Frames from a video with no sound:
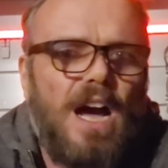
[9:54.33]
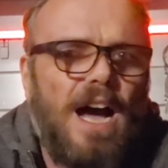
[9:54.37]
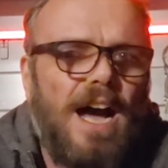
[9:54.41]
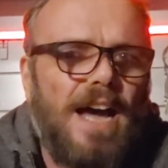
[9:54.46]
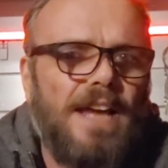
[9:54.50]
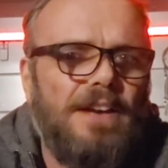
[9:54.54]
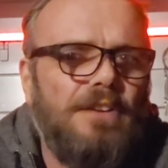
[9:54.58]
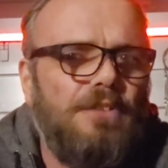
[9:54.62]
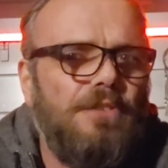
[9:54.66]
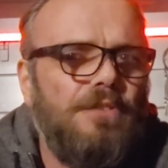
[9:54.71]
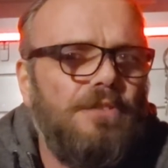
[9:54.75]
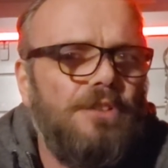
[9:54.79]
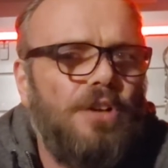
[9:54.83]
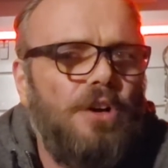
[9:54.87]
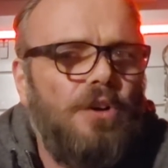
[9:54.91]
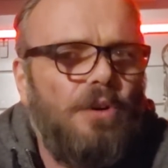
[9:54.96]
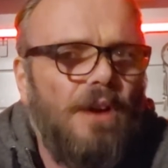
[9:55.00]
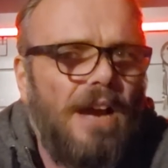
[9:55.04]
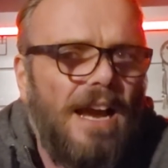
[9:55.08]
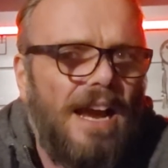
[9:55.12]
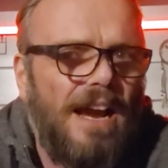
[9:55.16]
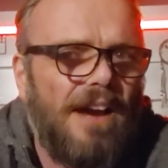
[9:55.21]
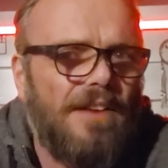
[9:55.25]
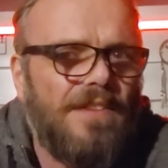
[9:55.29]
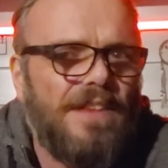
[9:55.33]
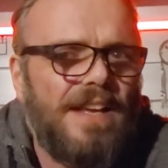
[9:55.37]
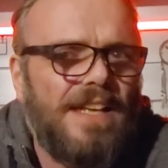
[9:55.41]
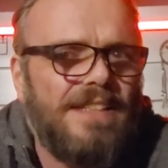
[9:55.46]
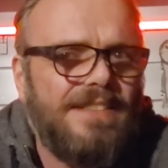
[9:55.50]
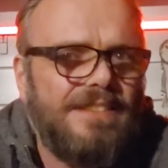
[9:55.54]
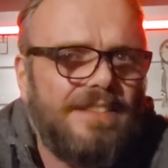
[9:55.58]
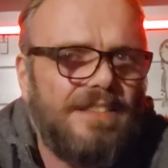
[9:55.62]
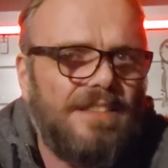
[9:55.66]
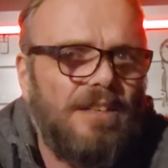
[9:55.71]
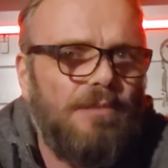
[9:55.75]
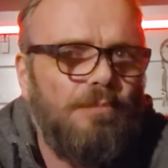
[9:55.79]
I don't know how
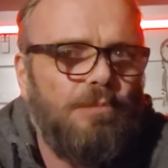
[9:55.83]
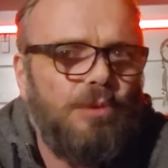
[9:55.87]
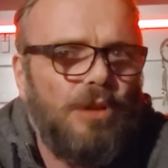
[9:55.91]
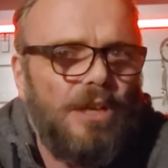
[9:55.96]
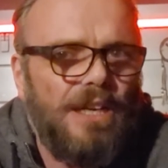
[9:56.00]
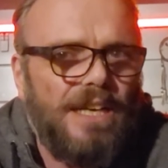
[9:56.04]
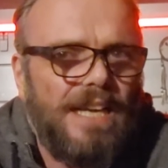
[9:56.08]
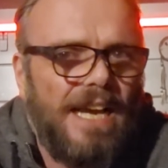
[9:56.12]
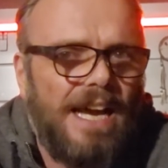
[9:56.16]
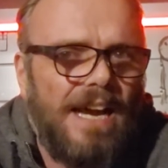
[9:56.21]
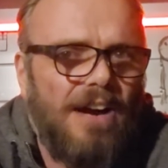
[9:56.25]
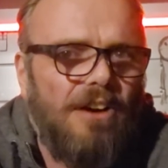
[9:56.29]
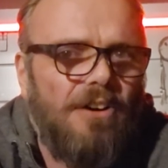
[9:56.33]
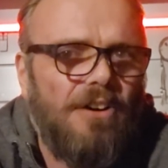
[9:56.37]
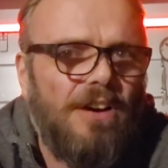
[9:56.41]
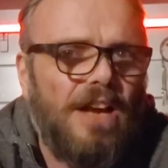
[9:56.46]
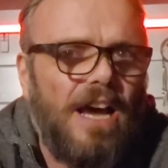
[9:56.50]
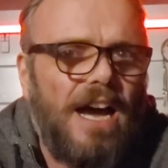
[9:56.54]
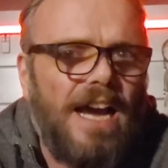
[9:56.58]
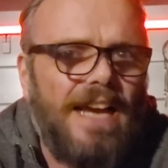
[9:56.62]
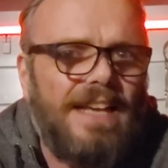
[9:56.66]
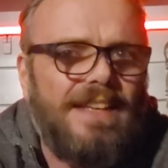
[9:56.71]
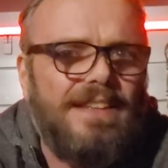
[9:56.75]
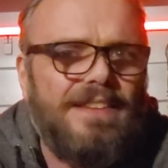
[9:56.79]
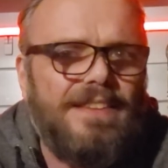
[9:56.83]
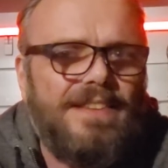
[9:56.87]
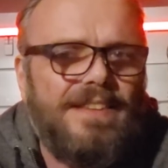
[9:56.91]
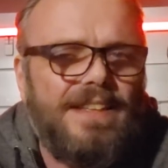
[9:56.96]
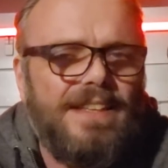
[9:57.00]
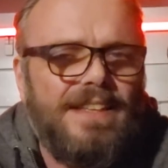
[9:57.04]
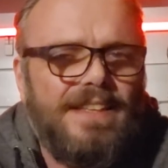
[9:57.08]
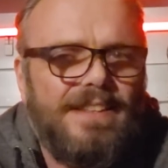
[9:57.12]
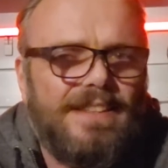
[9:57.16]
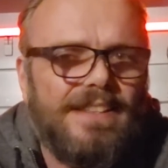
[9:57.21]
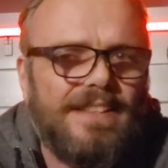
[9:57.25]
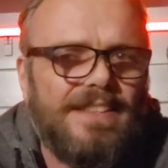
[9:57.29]
that's going to play out. I
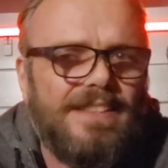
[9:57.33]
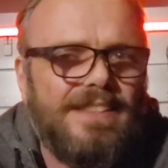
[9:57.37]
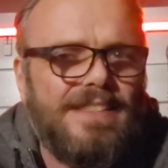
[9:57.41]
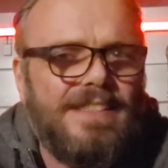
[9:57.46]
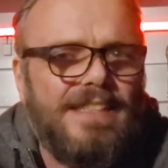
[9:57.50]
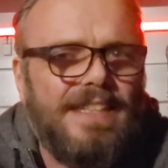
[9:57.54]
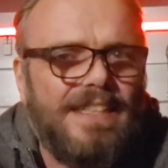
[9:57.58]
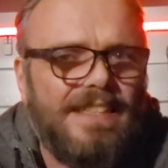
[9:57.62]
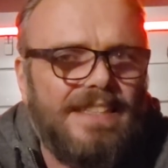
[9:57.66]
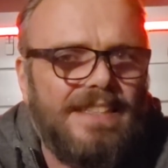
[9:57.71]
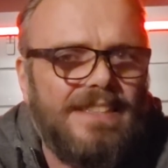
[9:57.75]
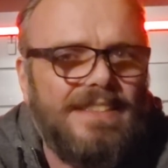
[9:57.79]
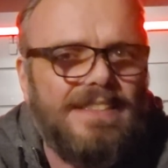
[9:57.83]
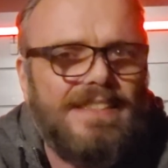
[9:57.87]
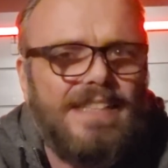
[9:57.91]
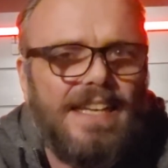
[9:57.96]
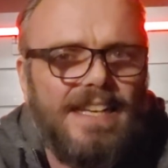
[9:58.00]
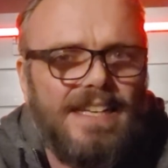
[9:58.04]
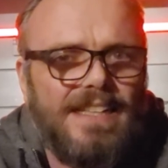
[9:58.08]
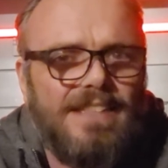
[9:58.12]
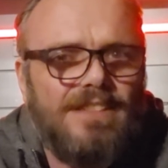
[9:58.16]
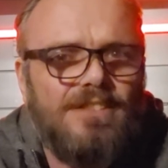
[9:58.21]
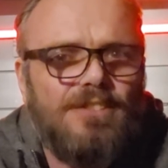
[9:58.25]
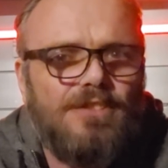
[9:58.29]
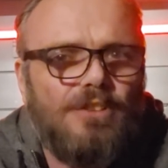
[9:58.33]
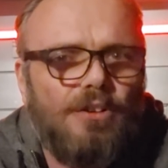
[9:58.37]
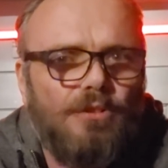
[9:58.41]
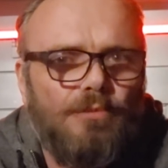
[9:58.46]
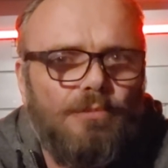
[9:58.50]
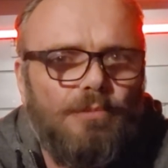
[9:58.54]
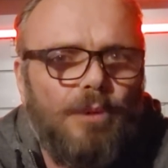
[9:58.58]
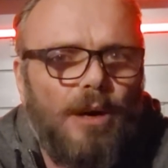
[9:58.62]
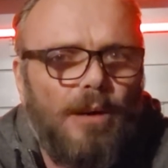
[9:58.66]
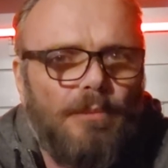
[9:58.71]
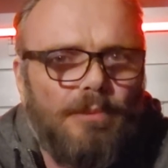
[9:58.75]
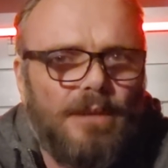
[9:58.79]
think this thing is getting so
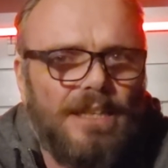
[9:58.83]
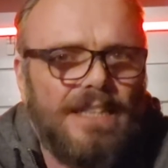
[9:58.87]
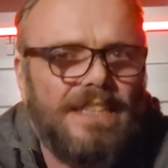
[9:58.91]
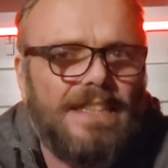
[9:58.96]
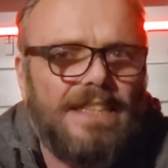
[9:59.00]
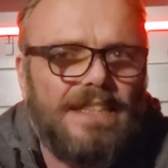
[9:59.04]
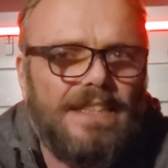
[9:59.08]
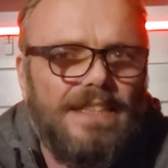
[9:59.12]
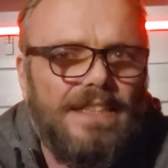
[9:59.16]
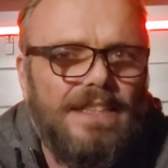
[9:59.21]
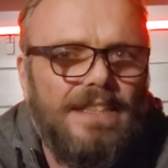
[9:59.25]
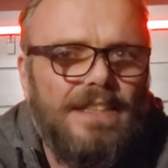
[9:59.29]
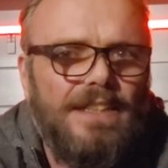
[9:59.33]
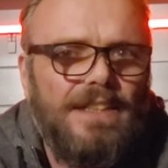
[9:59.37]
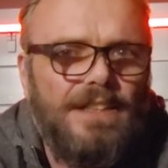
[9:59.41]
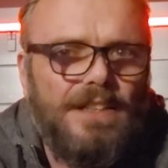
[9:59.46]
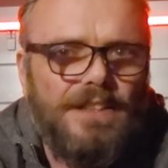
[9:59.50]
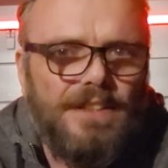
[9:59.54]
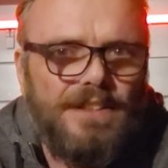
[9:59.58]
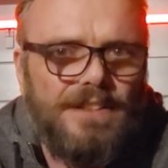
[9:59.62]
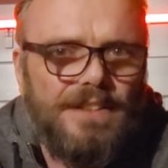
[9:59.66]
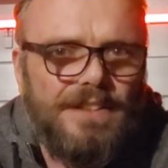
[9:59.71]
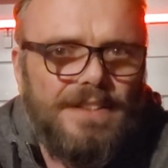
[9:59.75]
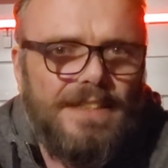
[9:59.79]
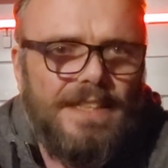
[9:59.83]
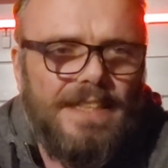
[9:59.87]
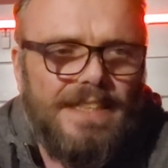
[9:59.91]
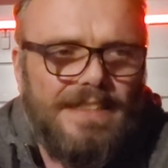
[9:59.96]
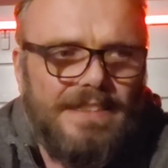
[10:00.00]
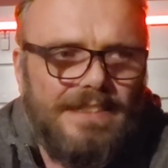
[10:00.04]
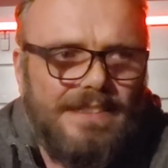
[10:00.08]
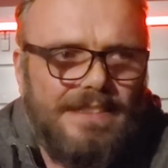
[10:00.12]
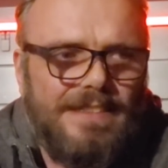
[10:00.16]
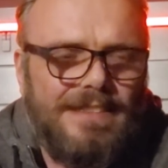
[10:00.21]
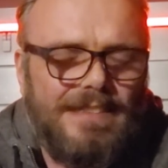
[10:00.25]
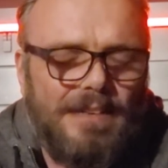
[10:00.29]
public
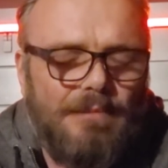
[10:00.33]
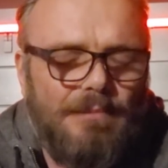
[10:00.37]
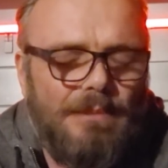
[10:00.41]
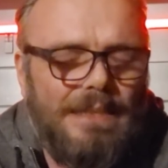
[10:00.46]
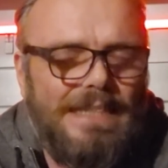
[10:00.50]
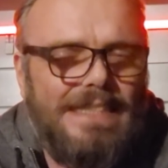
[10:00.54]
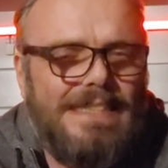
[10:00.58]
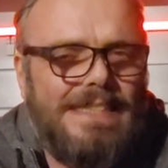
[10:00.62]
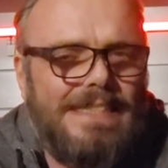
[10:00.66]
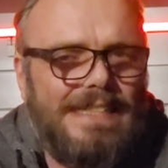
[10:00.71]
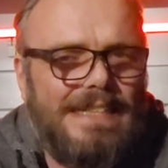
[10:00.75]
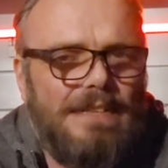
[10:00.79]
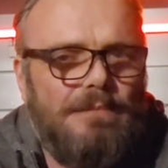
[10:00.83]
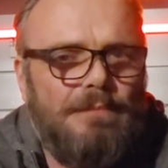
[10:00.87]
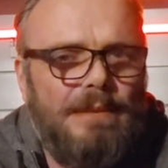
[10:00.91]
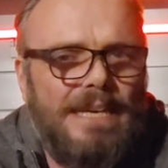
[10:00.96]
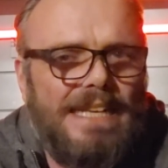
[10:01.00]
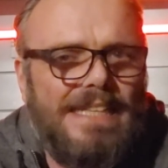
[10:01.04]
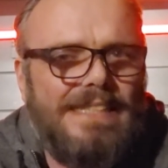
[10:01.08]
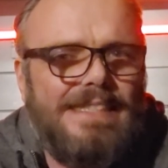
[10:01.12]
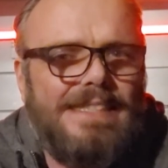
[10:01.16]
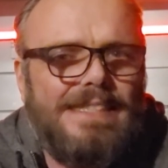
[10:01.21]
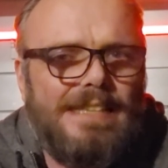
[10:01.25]
that somebody's going to make